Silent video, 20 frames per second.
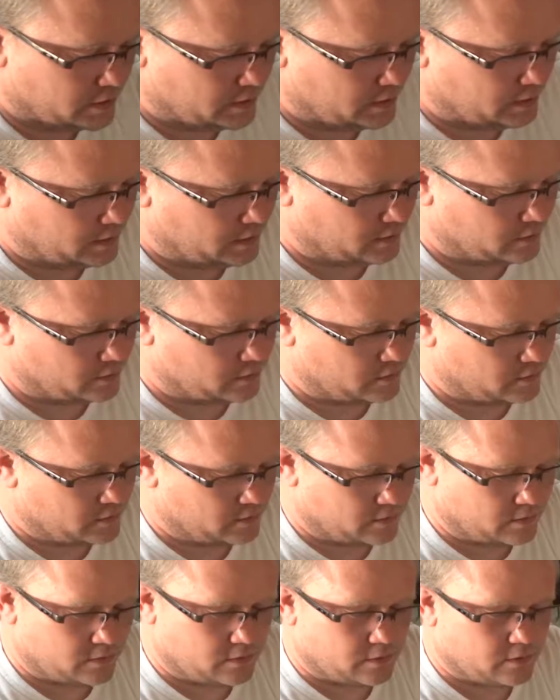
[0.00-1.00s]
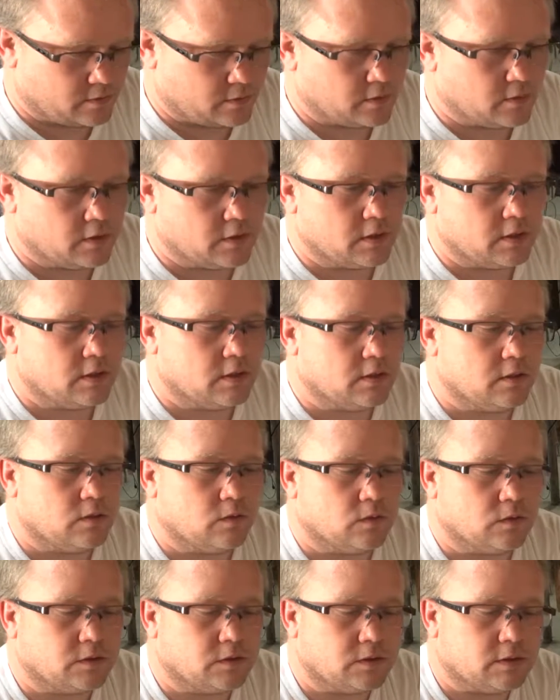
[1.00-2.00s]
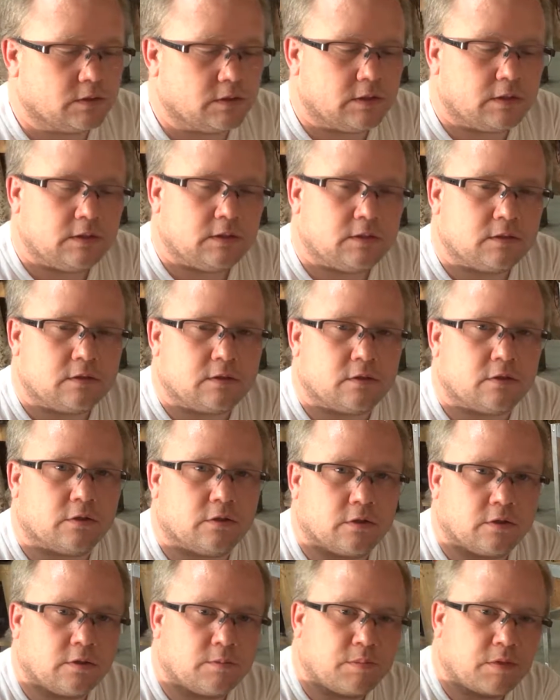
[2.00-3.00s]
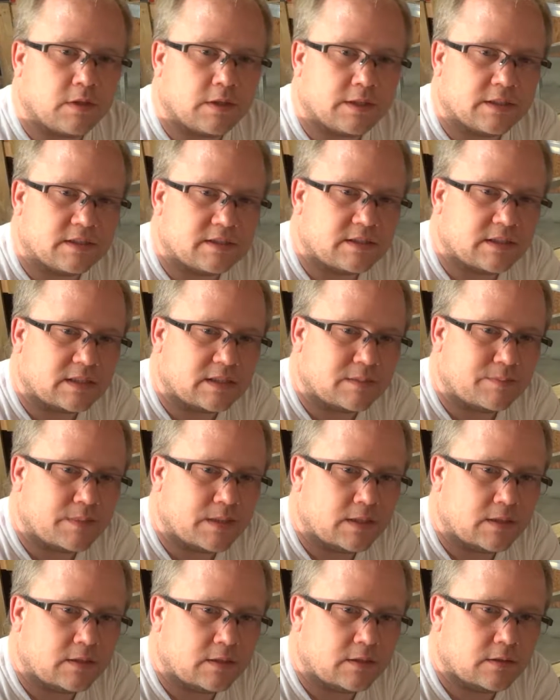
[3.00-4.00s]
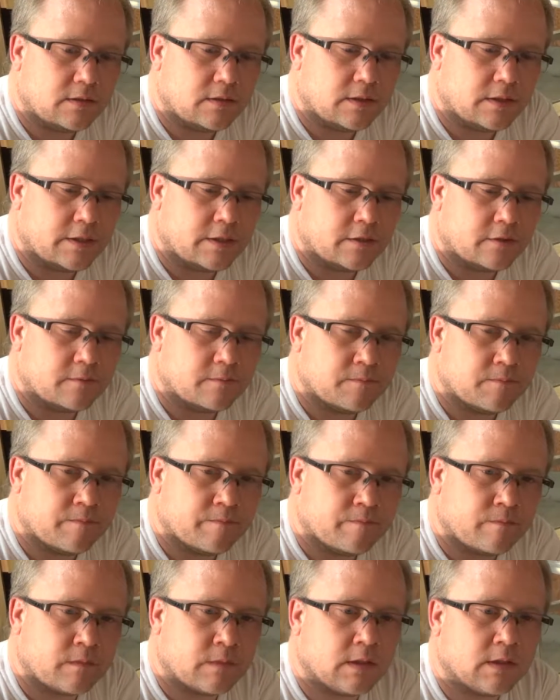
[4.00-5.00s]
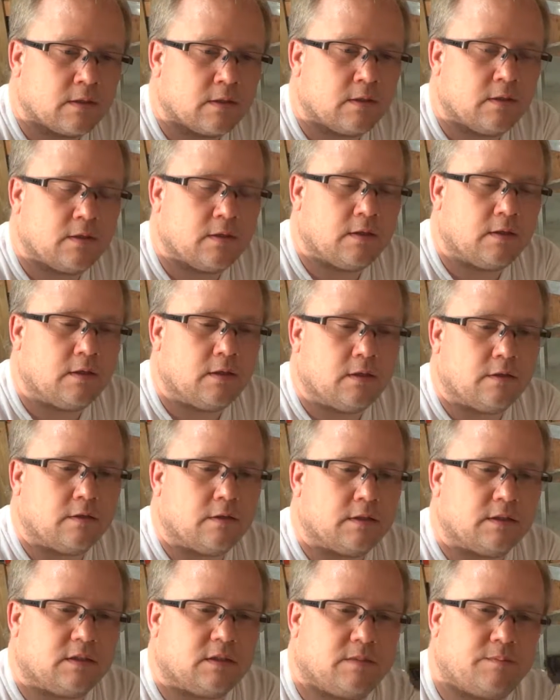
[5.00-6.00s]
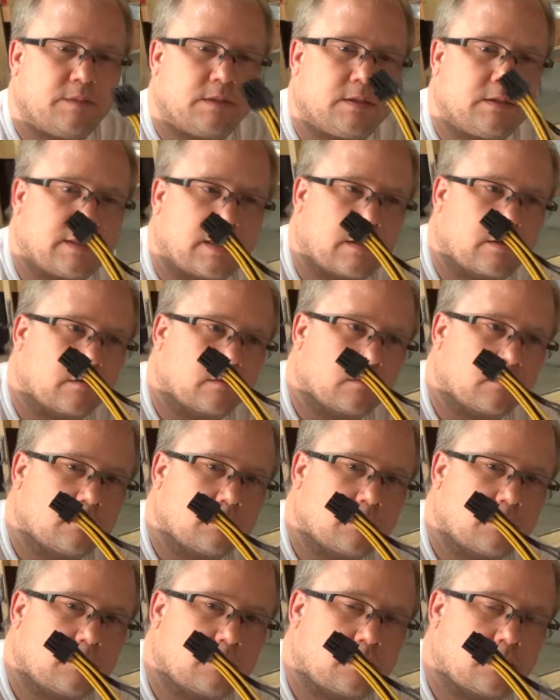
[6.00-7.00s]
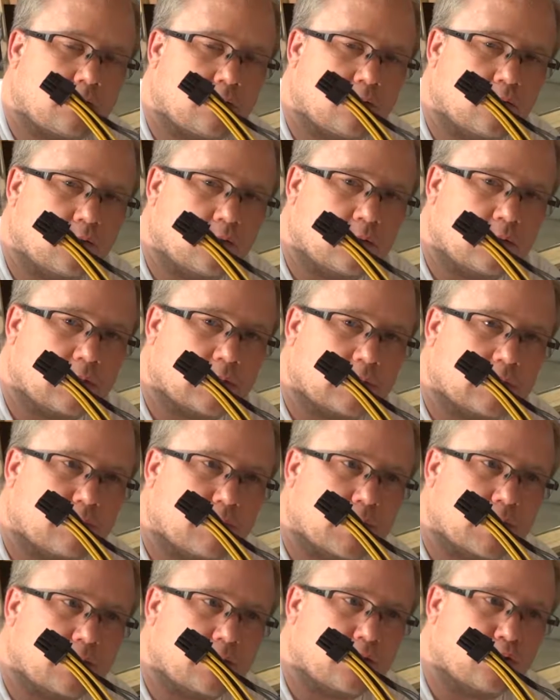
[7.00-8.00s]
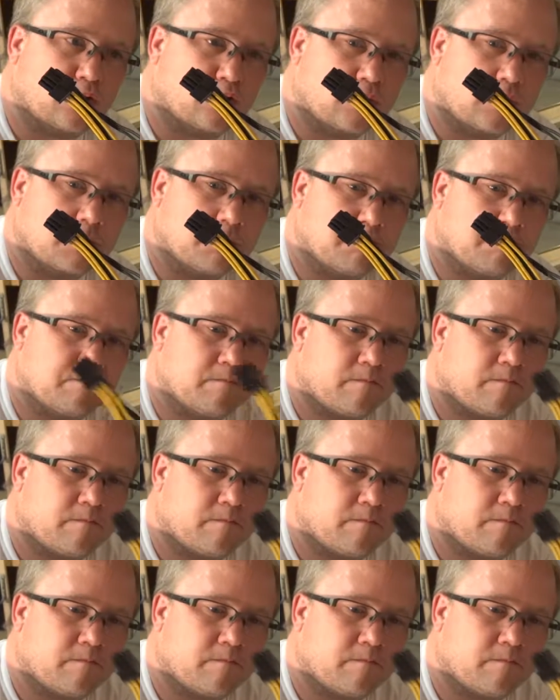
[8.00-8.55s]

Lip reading: here, which these turn, you plug a 6-pin into there, and then it spits out two 6+2s.